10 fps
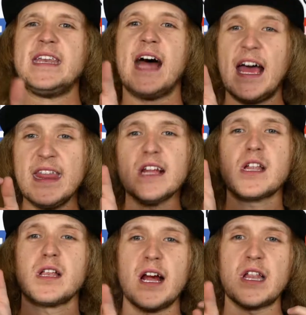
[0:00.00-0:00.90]
I think it's
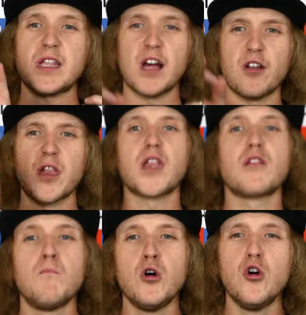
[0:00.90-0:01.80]
a nice, subtle,
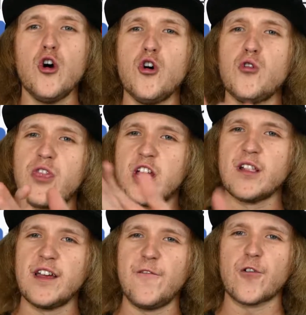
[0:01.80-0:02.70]
smooth
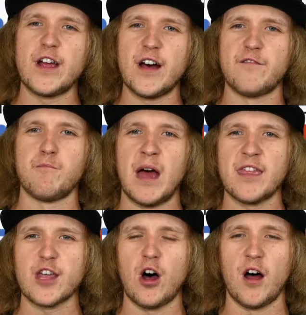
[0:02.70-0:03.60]
delivery of
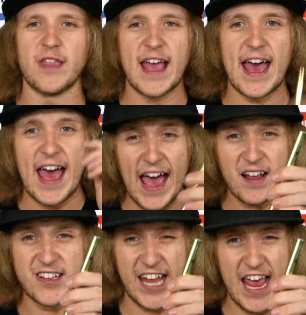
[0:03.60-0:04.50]
menthol on the
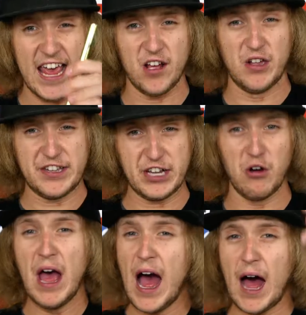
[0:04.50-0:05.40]
exhale.
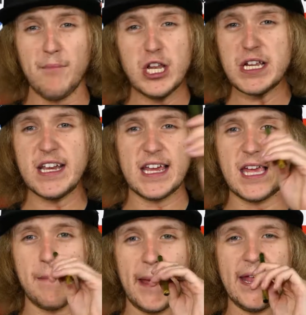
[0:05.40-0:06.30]
So I'm just going to
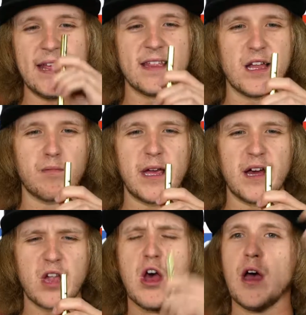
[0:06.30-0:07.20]
keep hitting this,
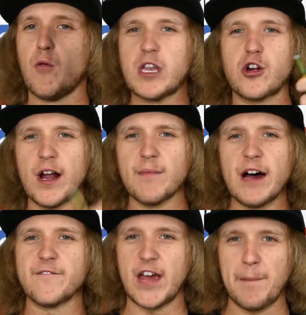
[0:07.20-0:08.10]
because what's great
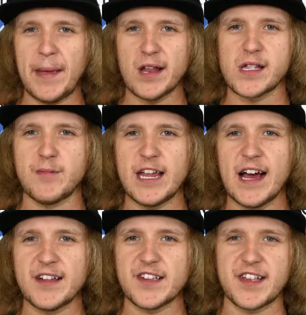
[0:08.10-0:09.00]
about vaping CBD,
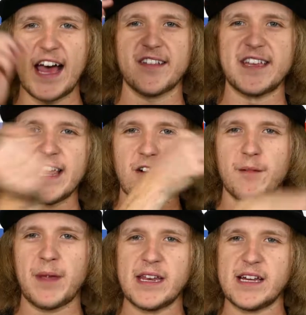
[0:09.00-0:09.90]
guys, is it has near
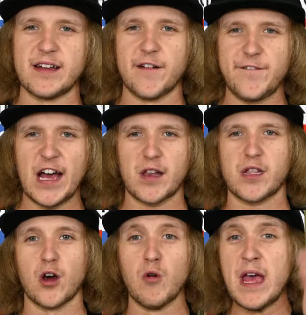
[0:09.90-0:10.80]
immediate effects.
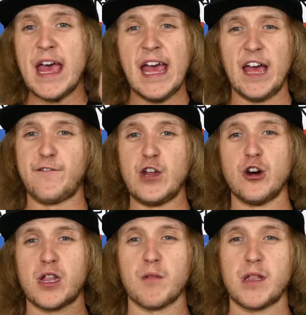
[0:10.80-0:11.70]
So if, you
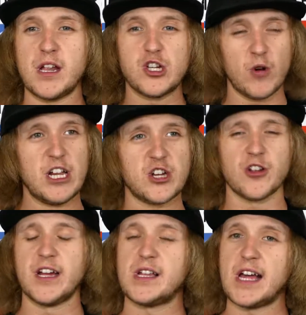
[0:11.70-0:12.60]
know, some
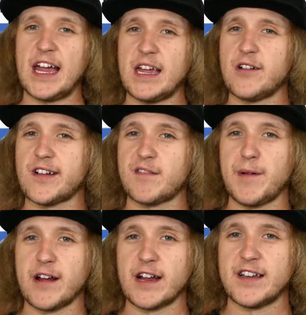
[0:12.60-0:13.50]
situational anxiety you're
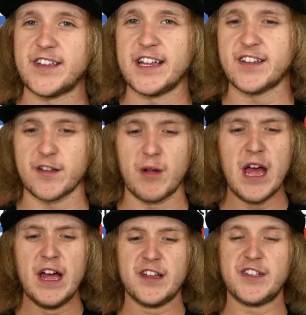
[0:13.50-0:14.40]
experiencing, some
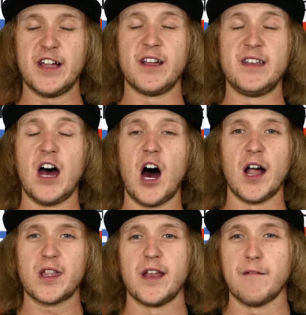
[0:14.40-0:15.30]
sudden
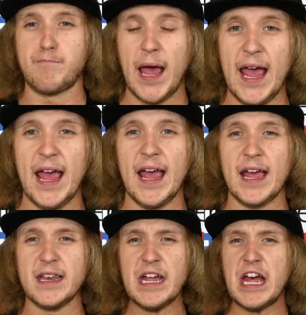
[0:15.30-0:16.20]
onset of
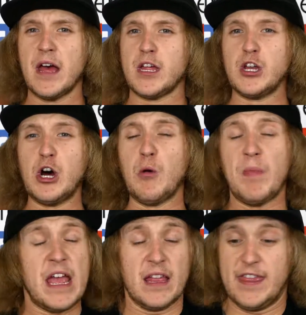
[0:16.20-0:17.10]
pain, you
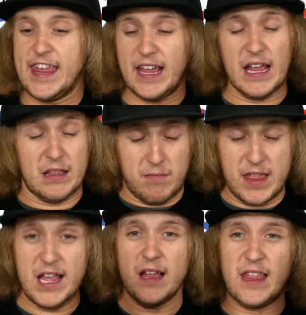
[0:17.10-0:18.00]
know,
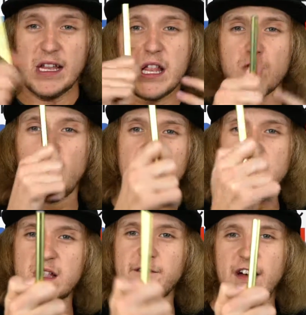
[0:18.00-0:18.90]
this is when
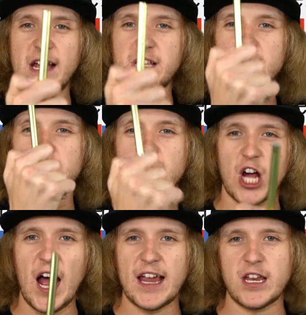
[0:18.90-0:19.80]
these devices
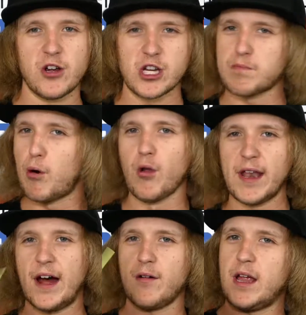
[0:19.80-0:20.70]
shine. You can just pull it
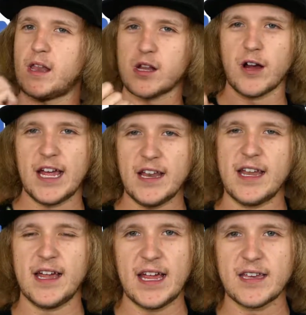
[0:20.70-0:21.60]
out and start hitting
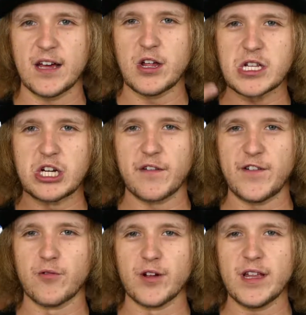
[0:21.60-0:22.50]
it until you start to
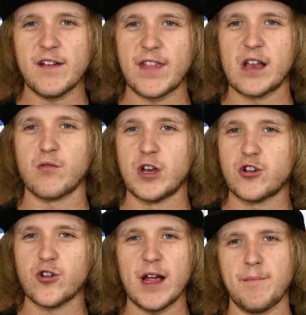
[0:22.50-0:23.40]
feel relief. That's what's
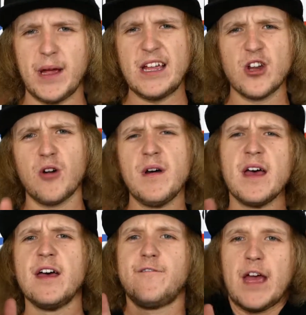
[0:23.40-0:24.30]
great. But, you know,
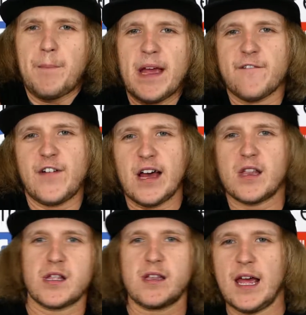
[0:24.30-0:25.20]
vaping
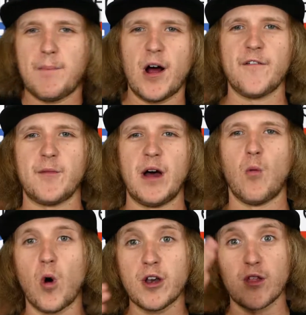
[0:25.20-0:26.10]
effects taper off in
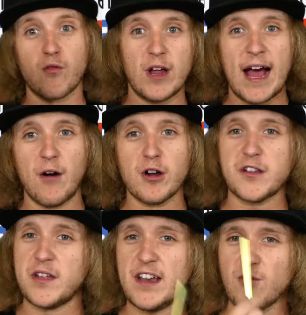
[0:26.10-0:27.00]
about 1 to 3 hours.
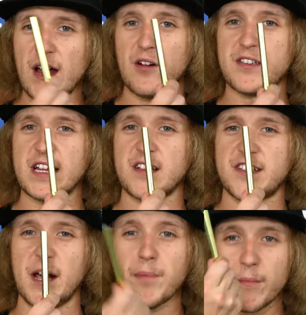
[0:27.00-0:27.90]
So that's why I always like to
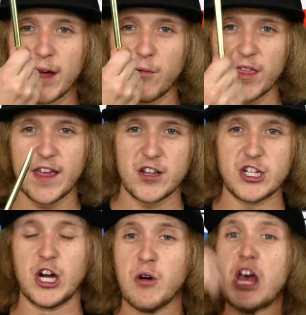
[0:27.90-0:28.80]
supplement with this.
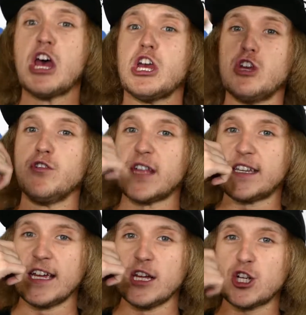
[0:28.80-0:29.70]
You know, use a
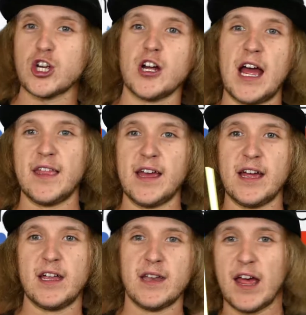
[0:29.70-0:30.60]
tincture, and
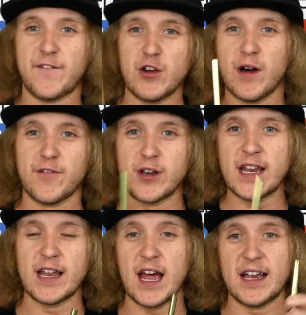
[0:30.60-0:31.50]
then if you ever
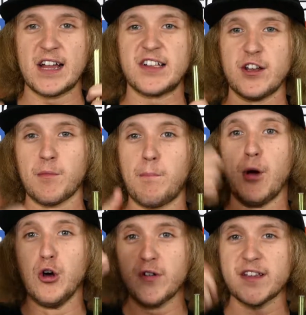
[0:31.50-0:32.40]
need a nice little
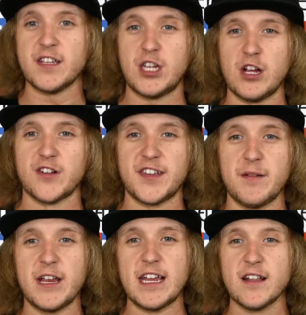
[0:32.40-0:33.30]
boost to your
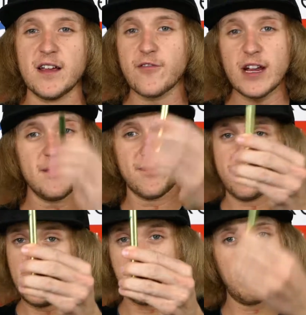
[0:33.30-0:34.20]
CBD delivery,
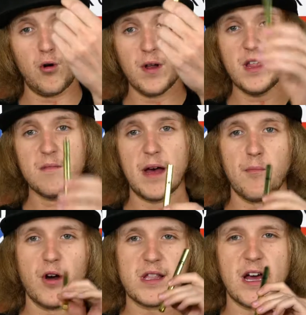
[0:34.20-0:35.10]
you just pull one of these bad
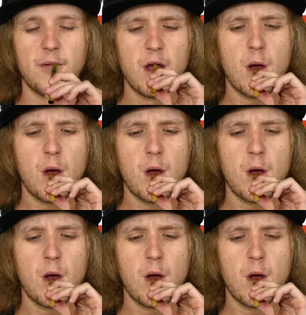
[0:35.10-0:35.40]
boys out.